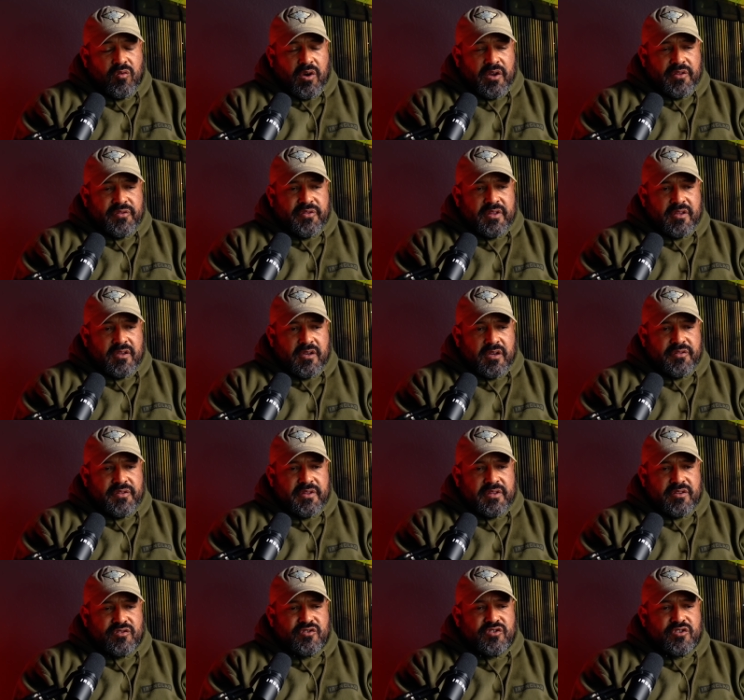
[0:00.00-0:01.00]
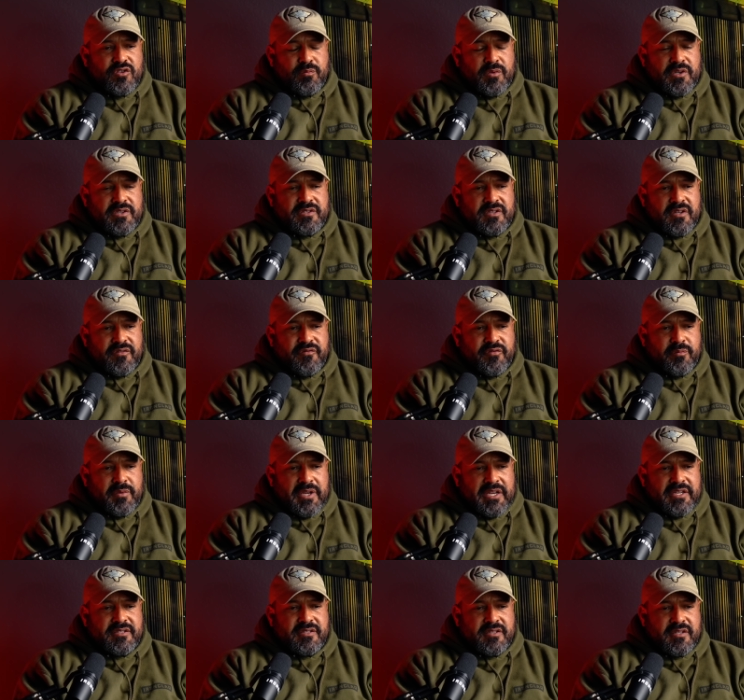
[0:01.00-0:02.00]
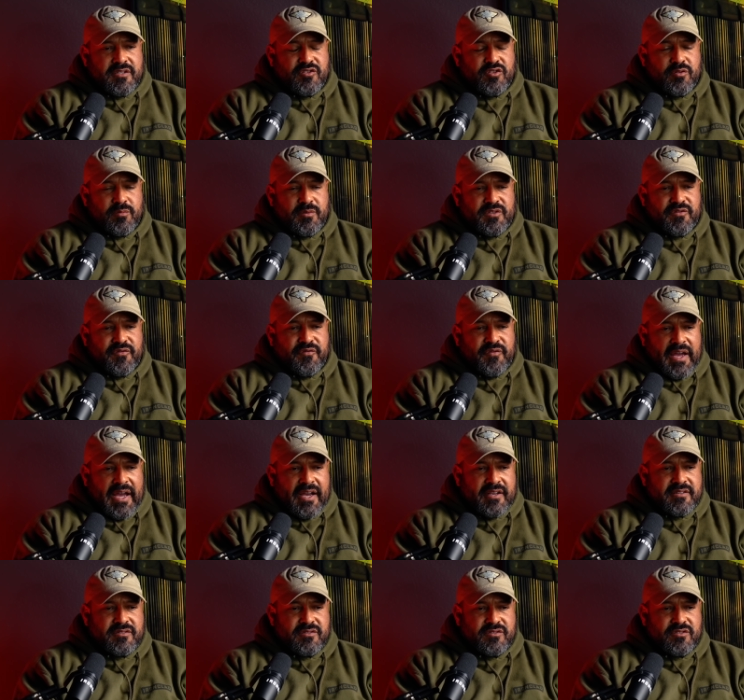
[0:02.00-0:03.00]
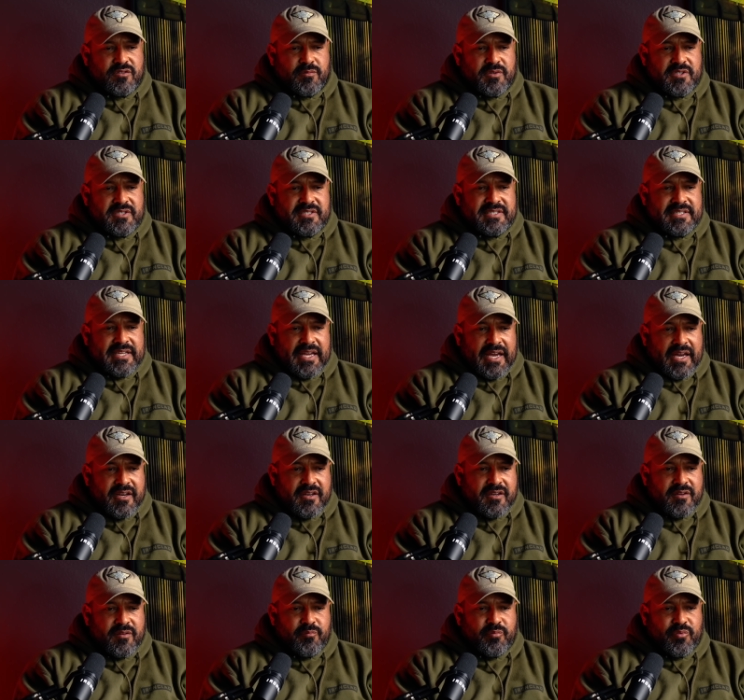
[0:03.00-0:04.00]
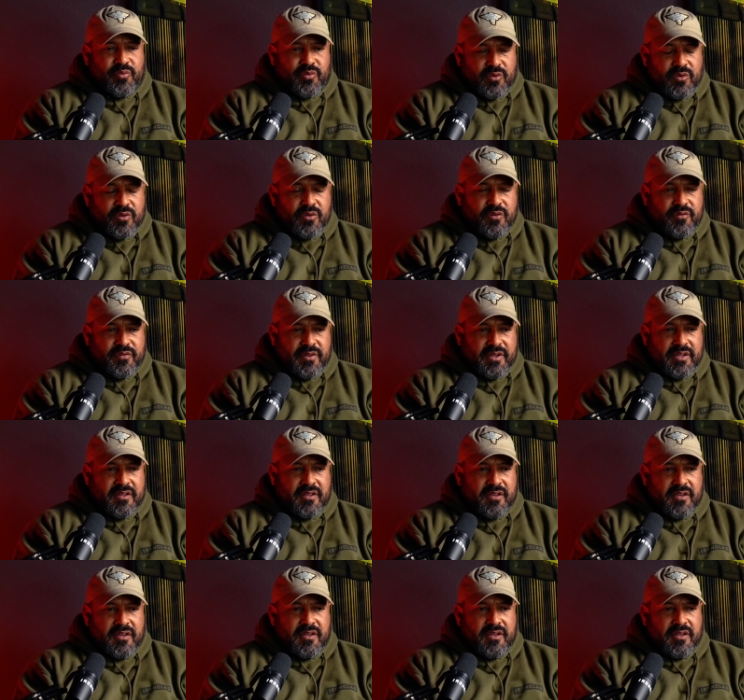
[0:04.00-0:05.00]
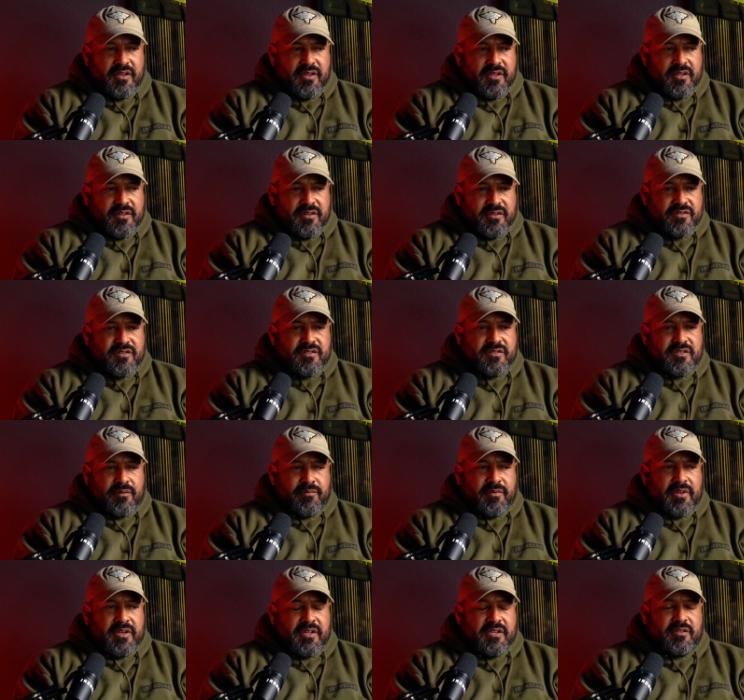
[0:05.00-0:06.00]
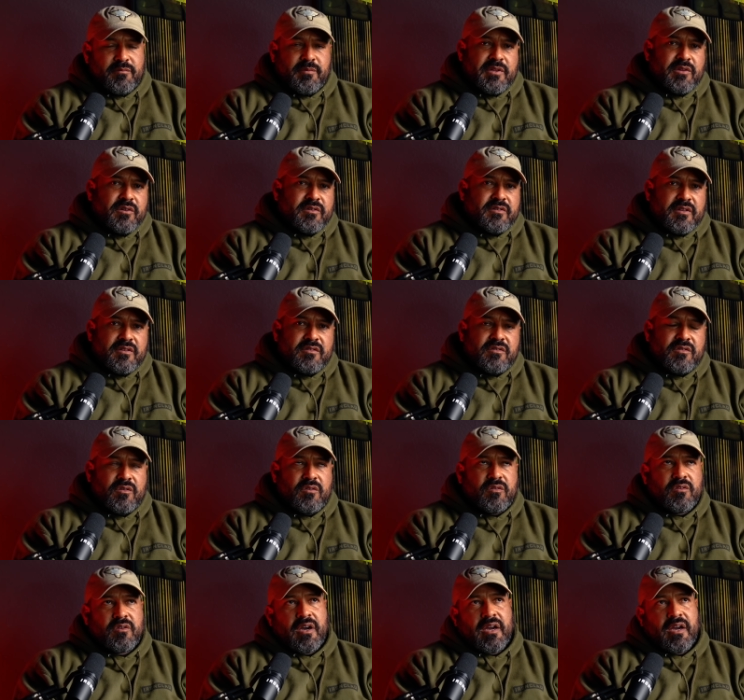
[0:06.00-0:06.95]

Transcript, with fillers: Well, I think I think there's too much information. There's too much facts. There's too much data to prove like this is something that needs to be looked into.